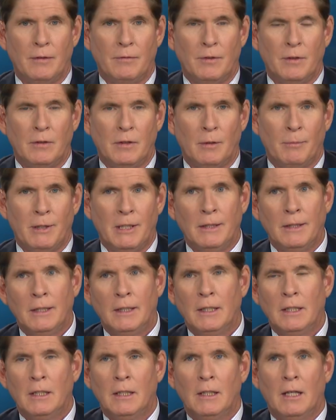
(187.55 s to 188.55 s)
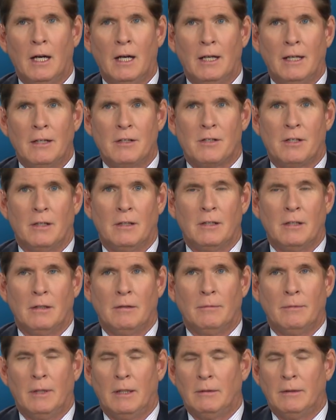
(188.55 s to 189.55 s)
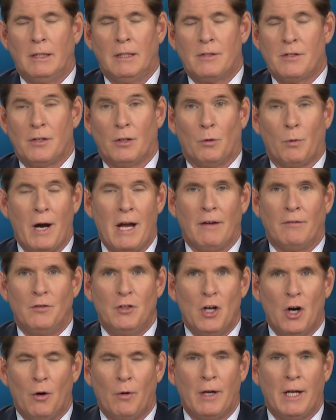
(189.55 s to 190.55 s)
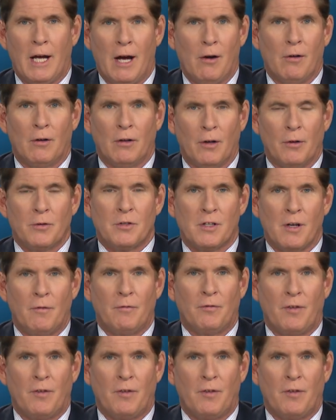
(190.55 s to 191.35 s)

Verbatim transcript: the, I mean, is, is there a way of knowing how close some